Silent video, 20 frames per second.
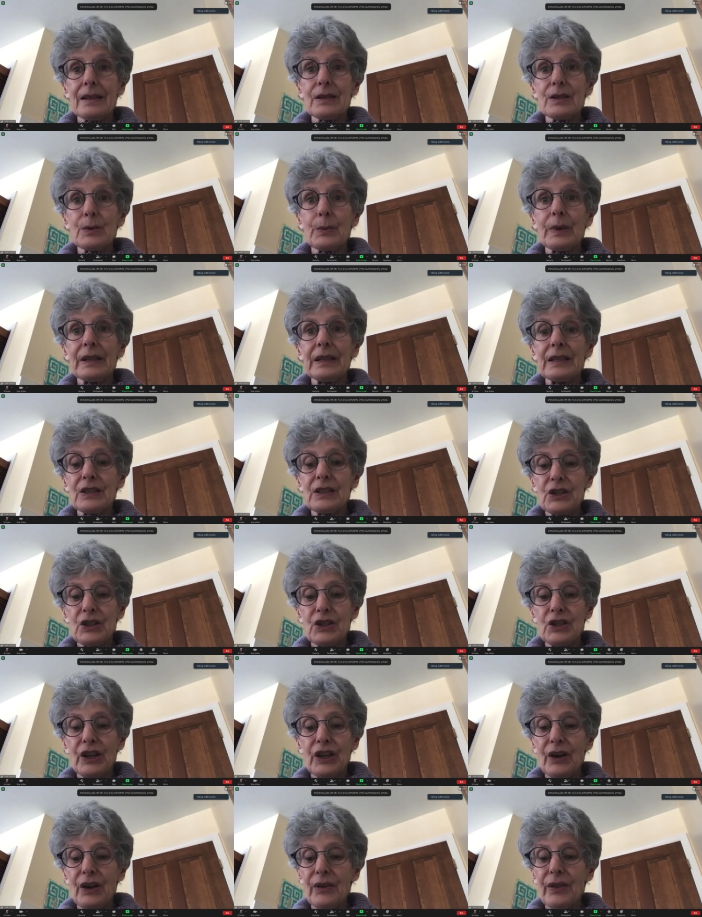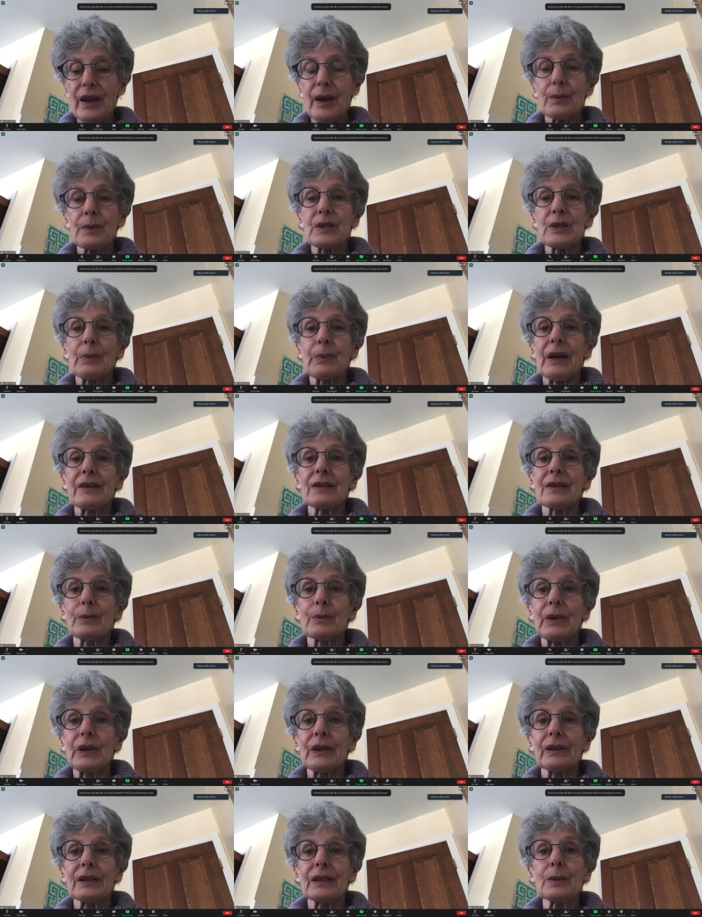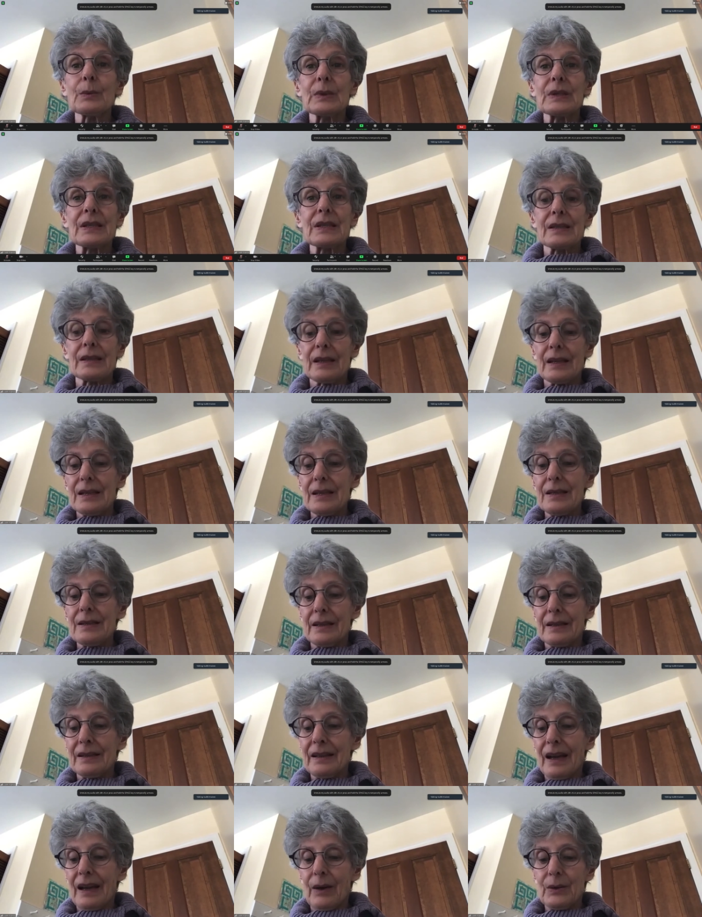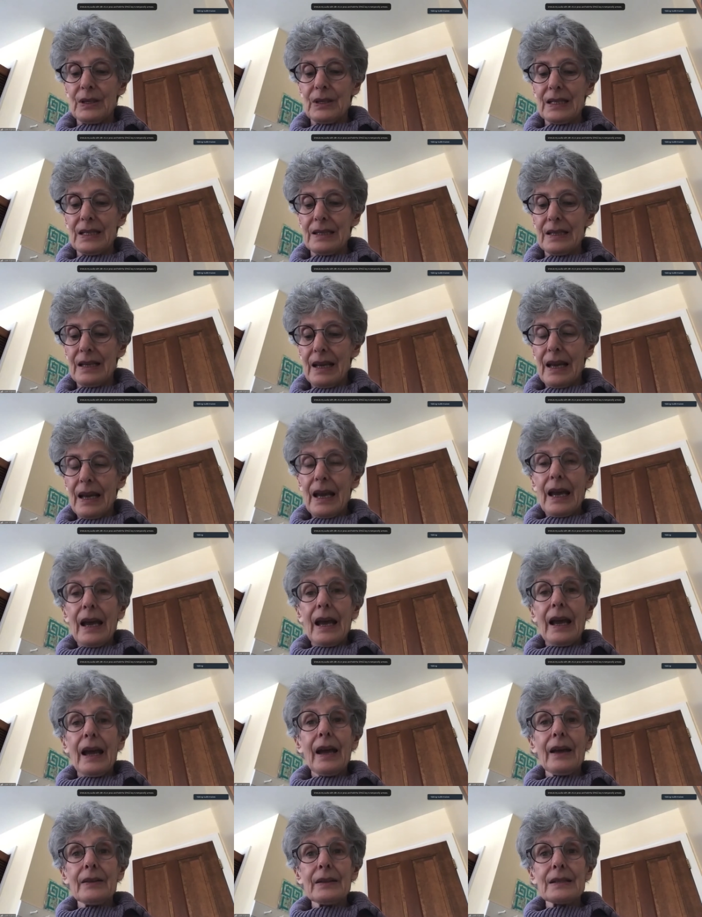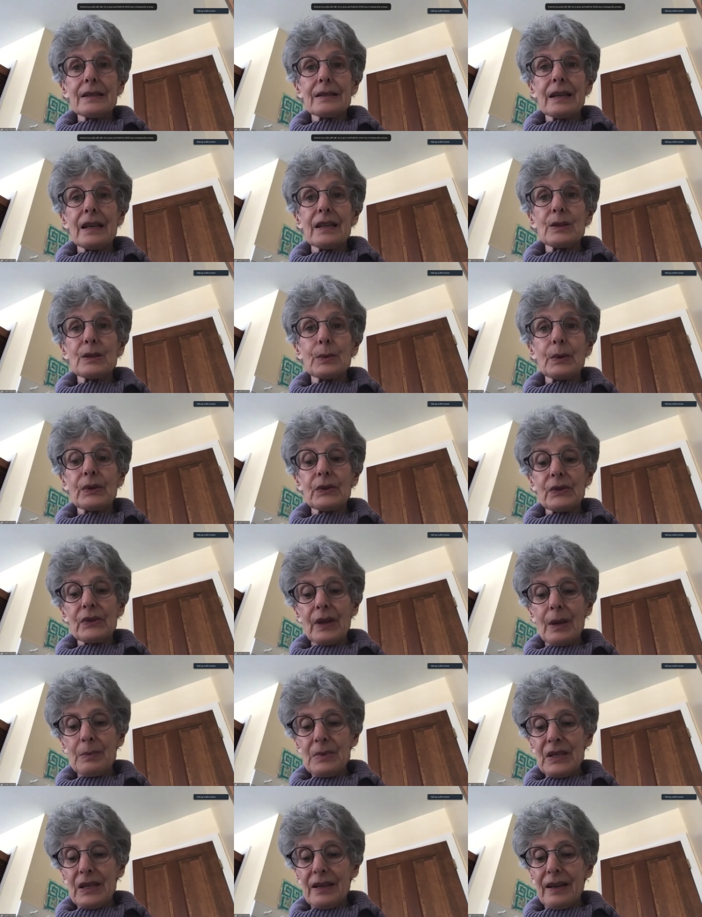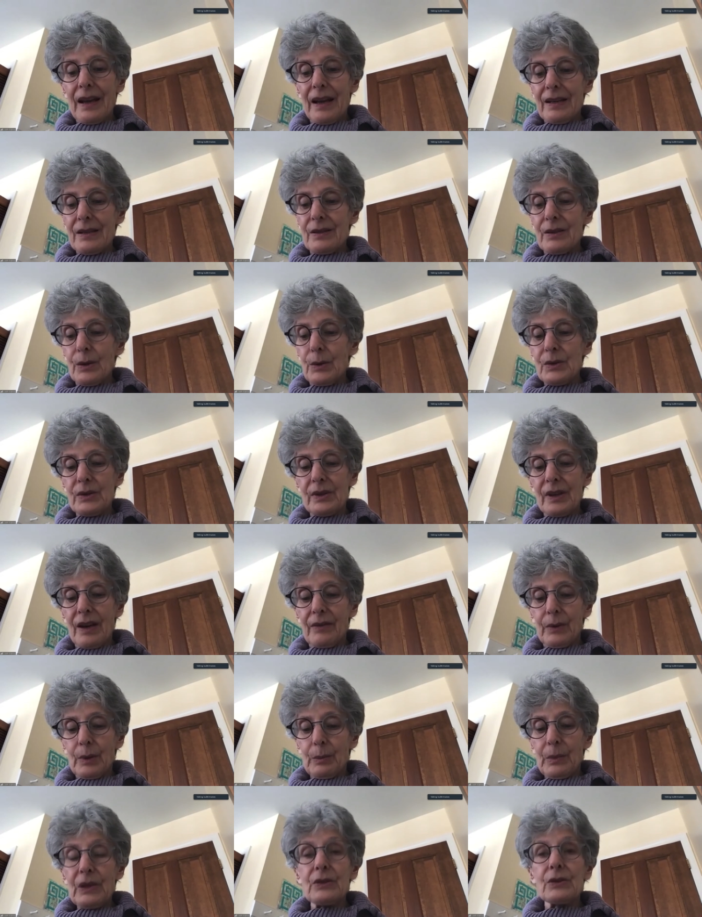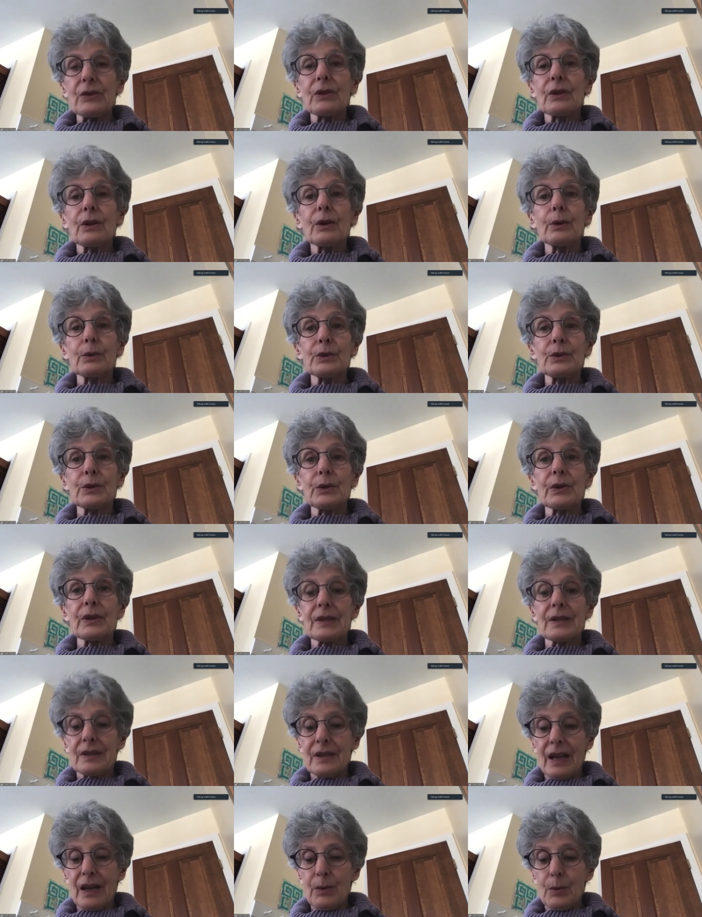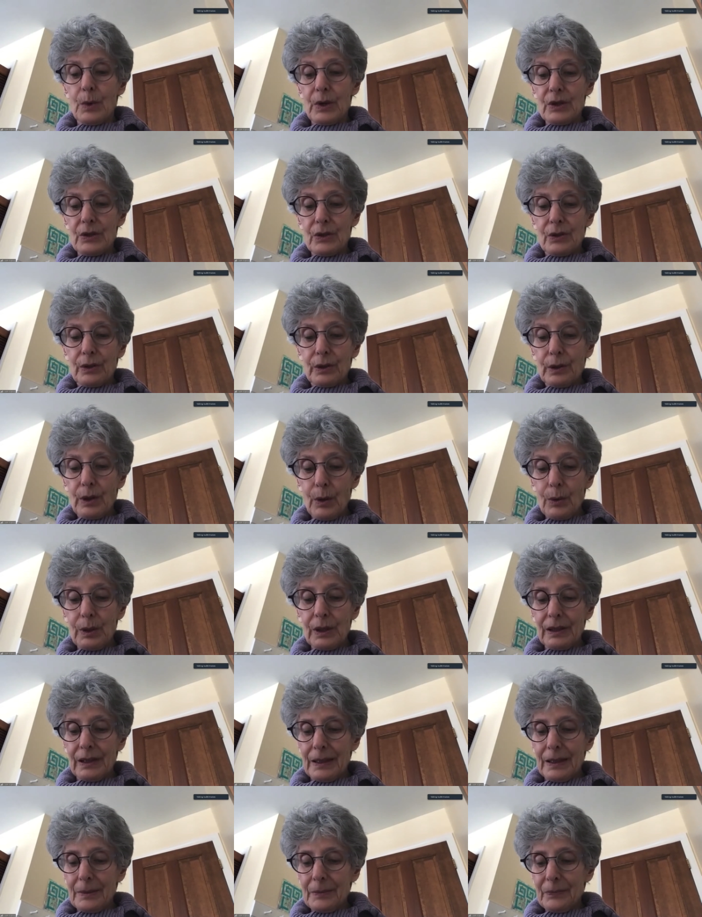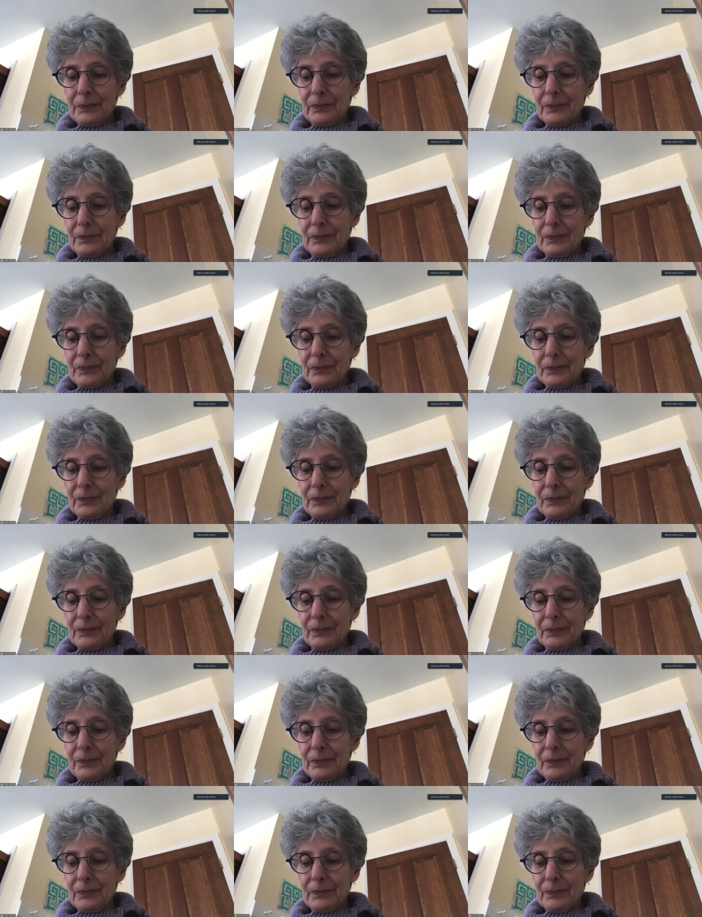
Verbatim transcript: is willing to share that responsibility with cities and counties, and the states will subsidize those governments who do the state work locally.